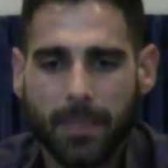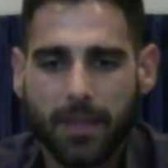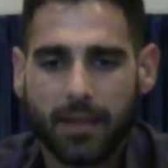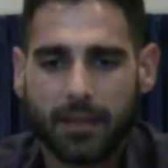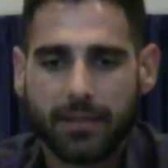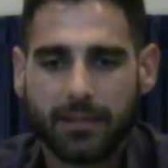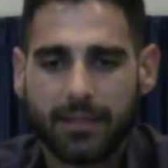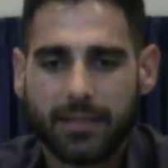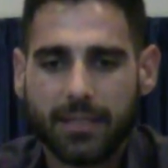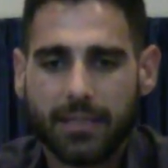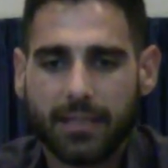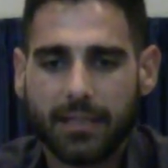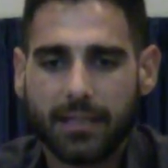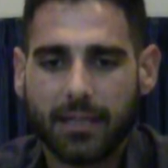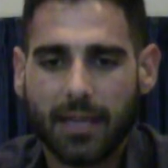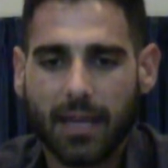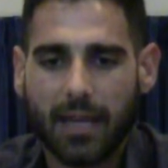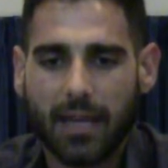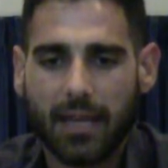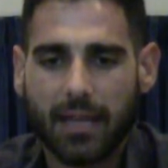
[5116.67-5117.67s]

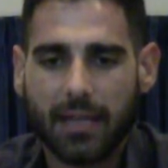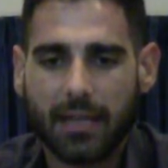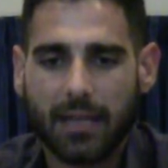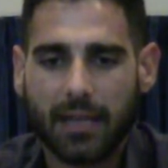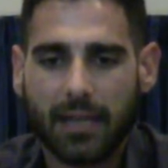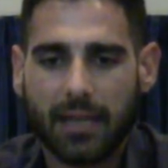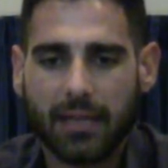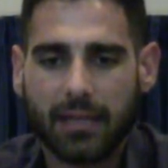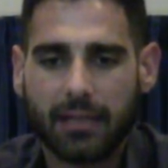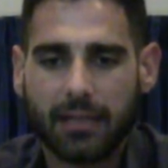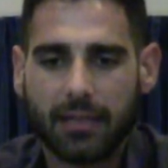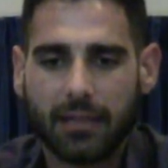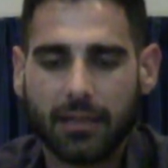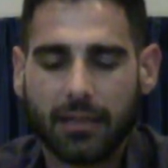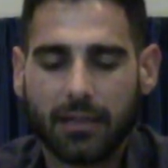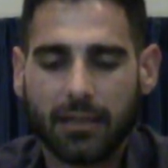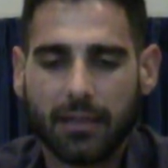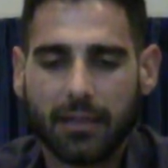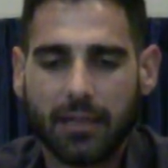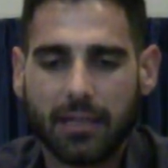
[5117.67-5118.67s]

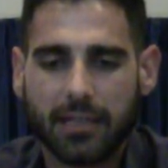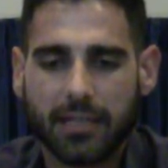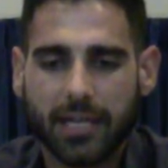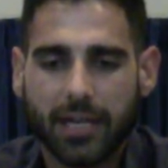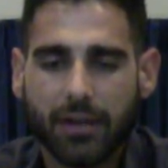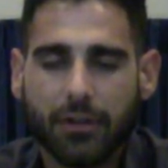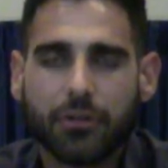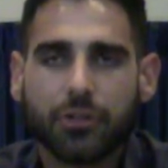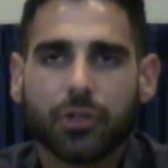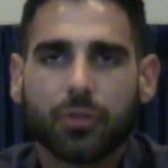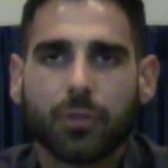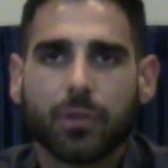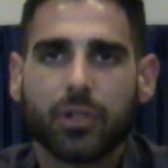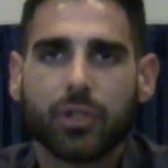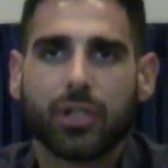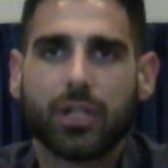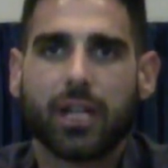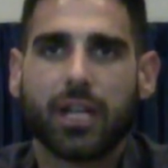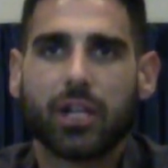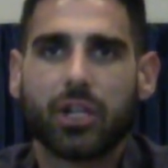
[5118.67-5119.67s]
in tarot's
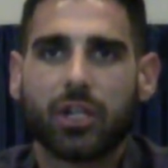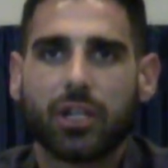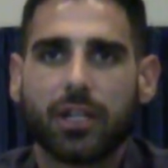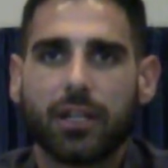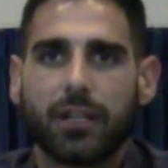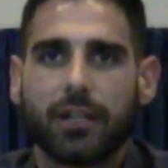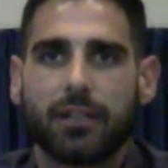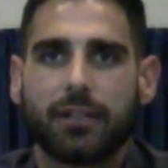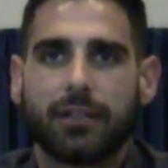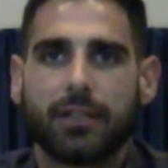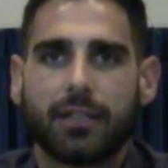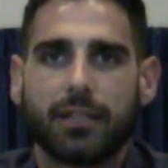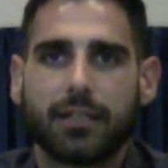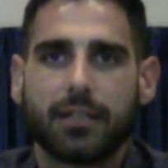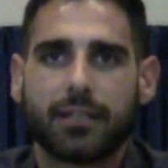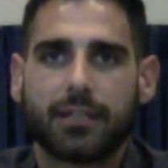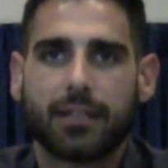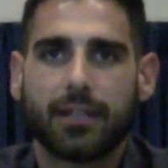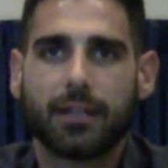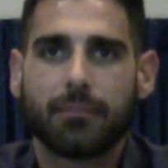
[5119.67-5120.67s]
origination, did
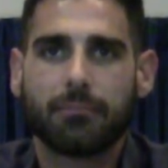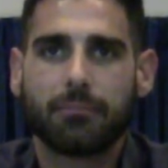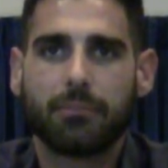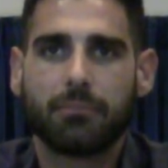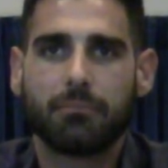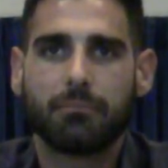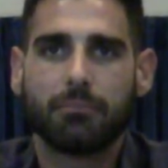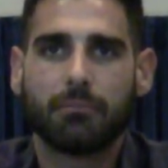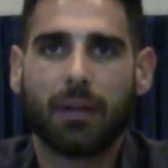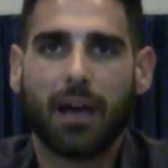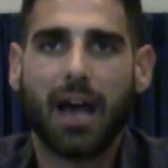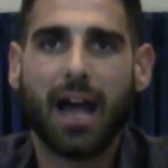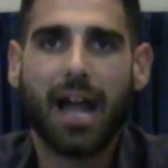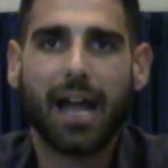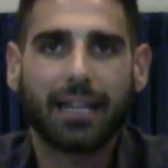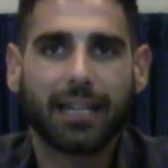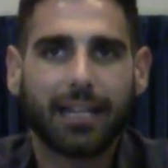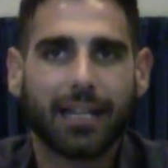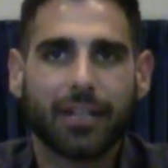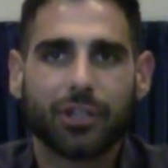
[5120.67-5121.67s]
some
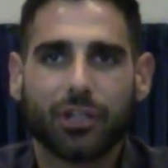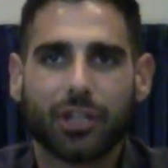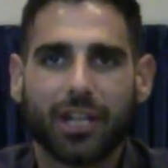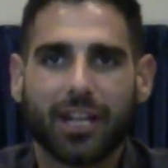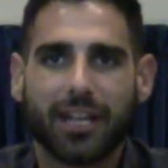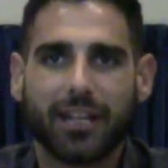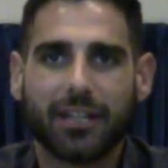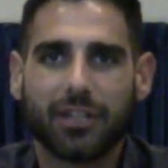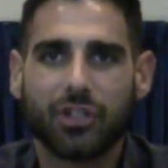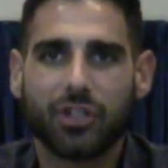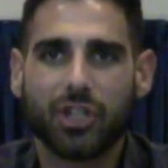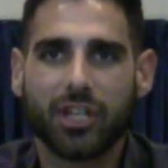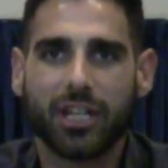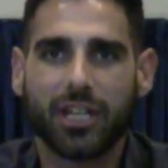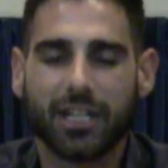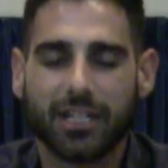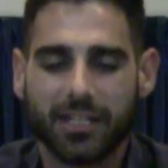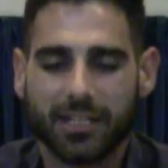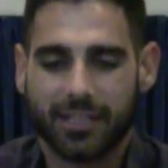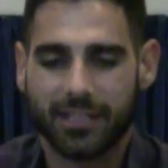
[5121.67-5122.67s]
highly educated
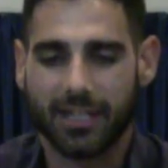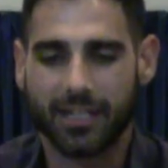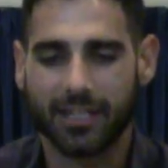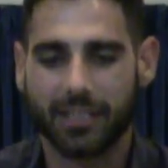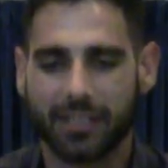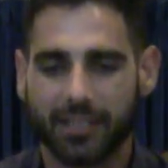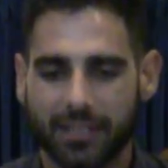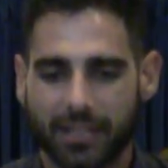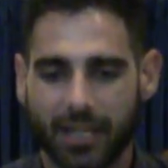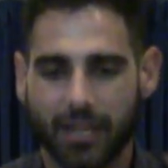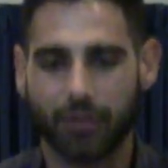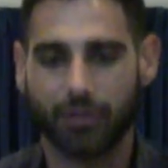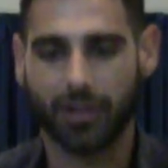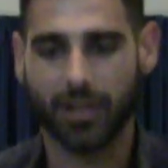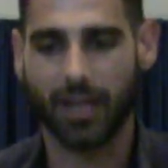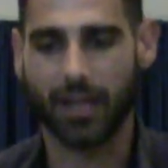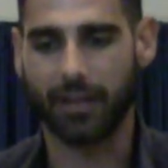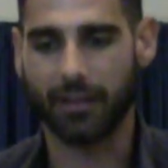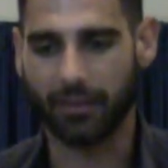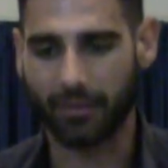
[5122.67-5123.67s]
genius sit and say,
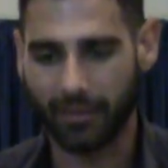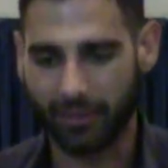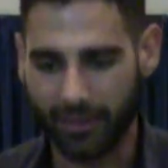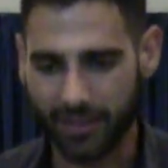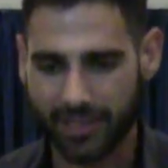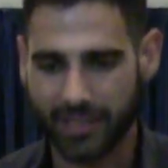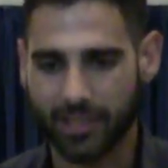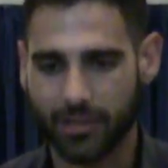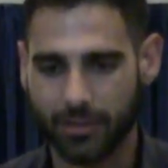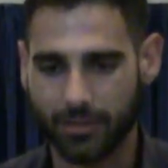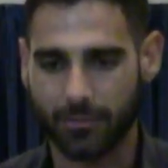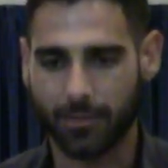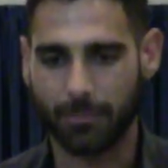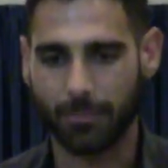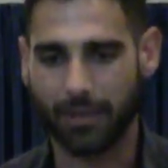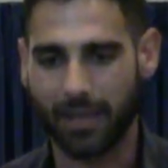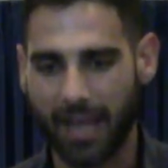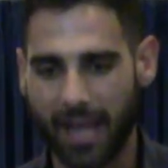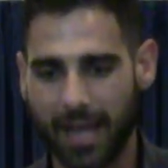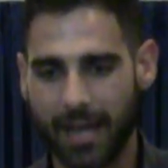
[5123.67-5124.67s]
okay, this is the
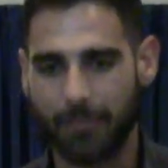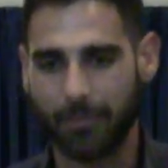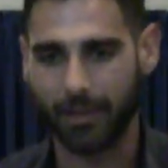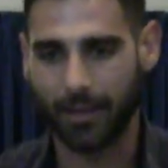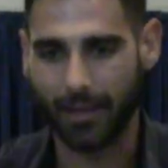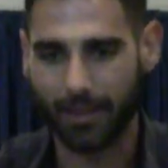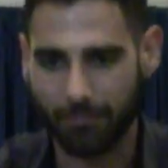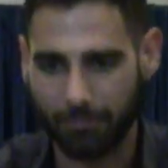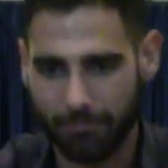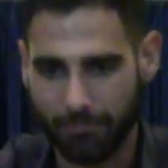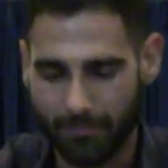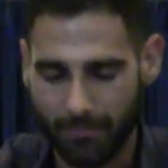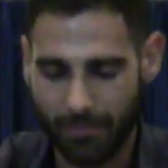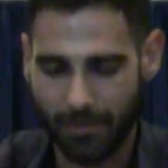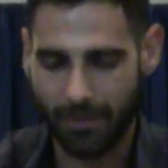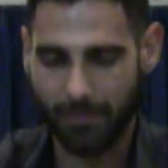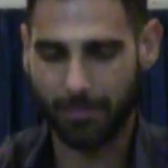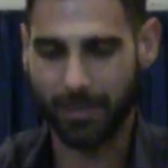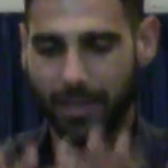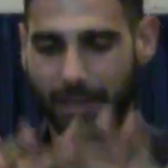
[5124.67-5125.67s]
plan,
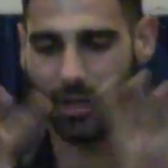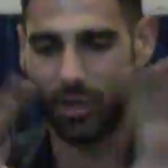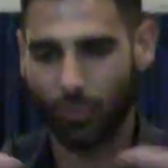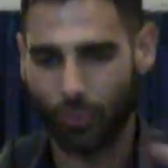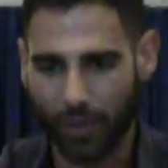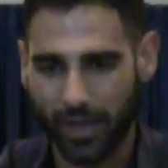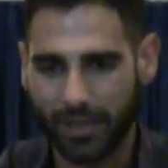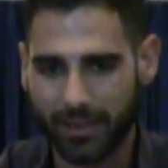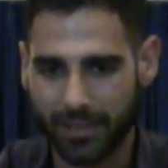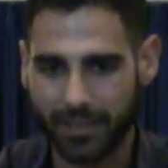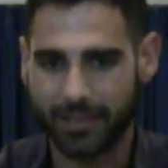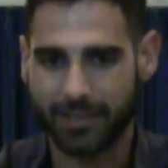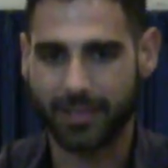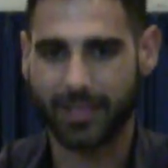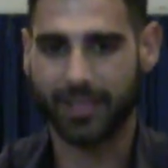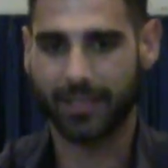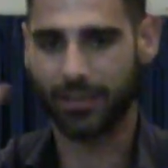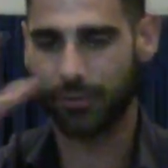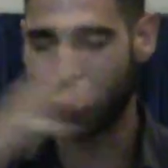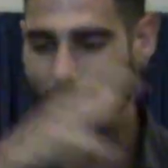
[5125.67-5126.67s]
I'm gonna create this
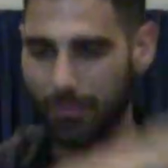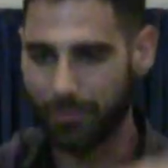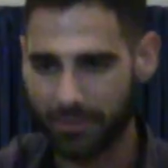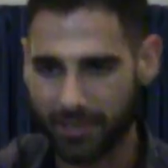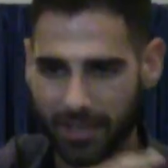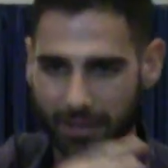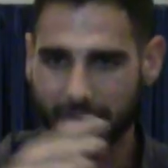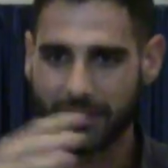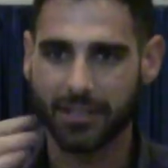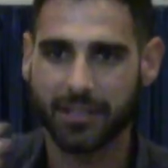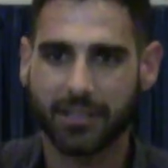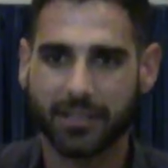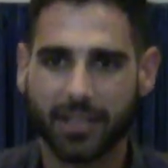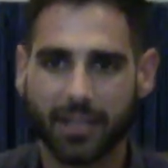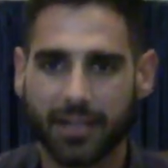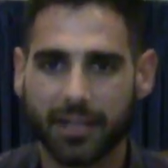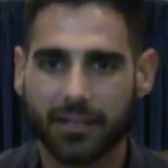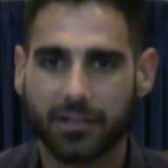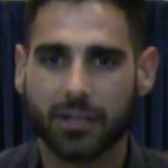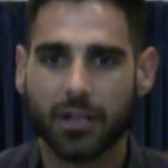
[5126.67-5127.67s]
thing to represent these
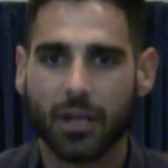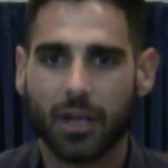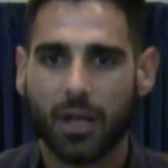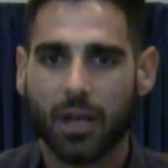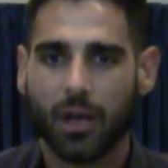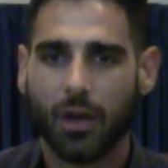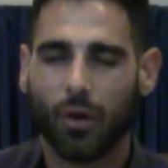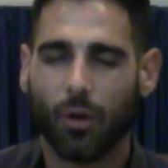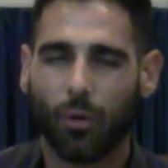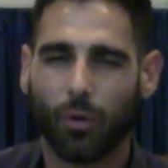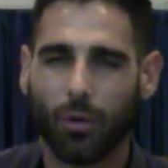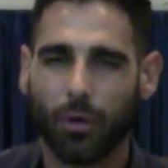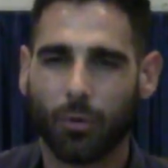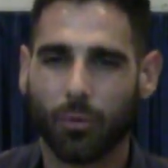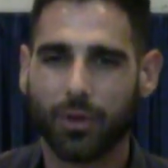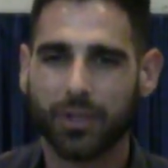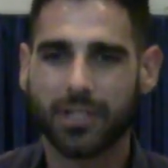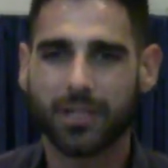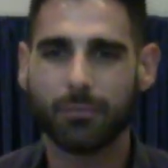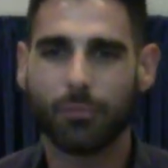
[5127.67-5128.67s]
things? Or
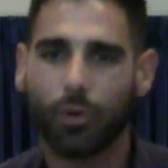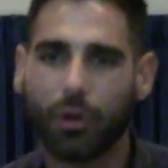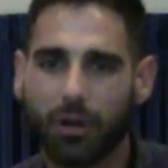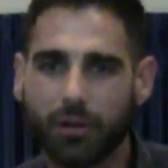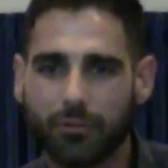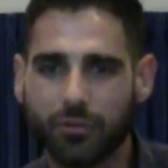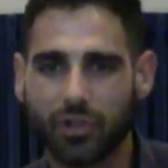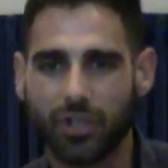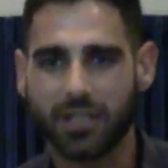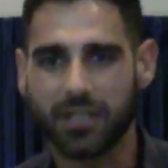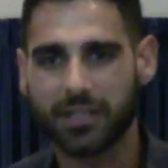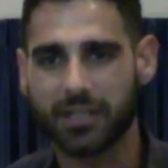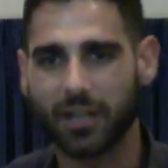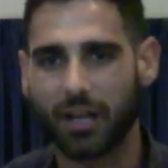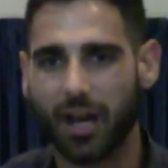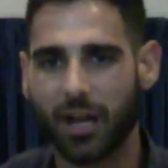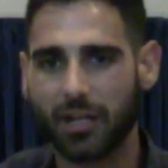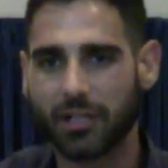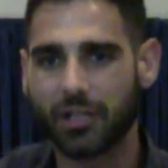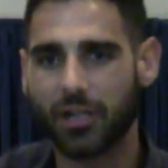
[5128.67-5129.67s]
was it more of just
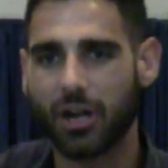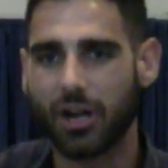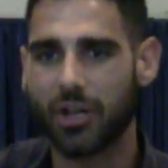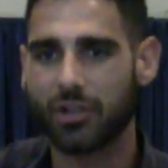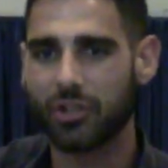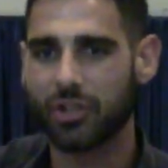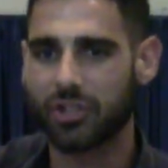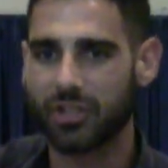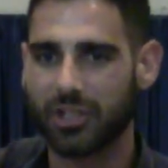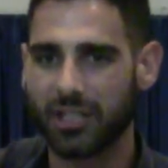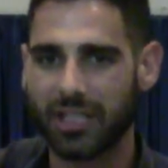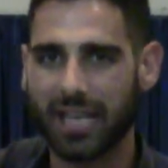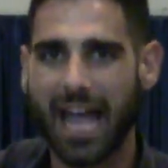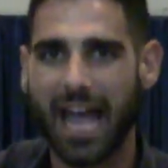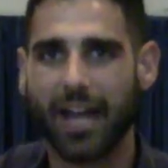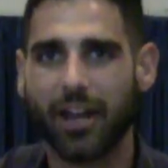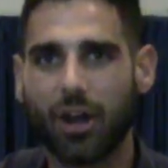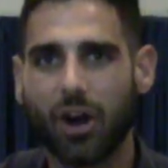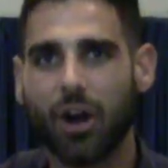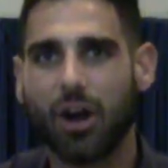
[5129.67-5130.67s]
unconsciously
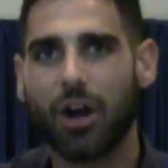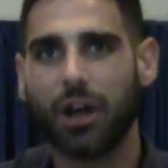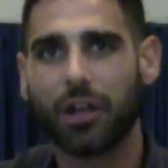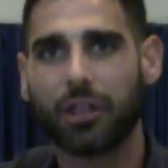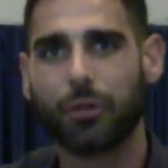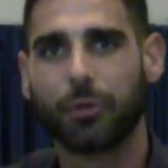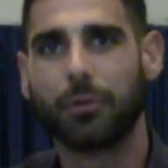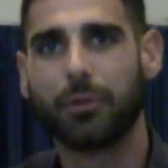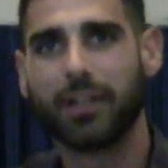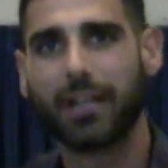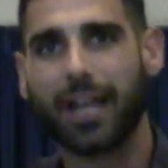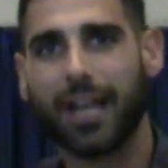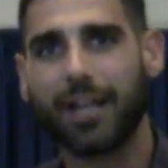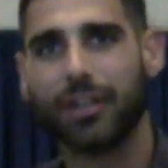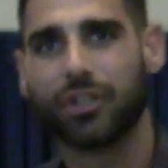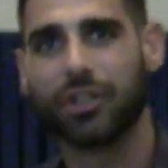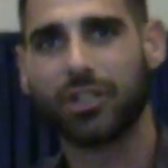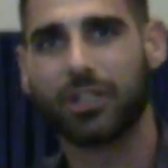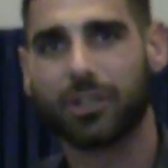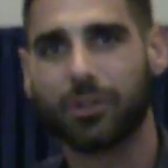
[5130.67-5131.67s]
ad hoc through the
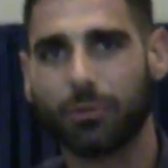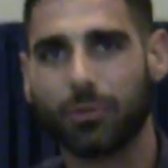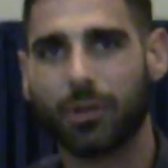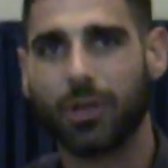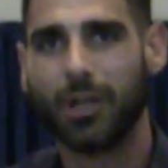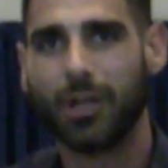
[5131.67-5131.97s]
ages,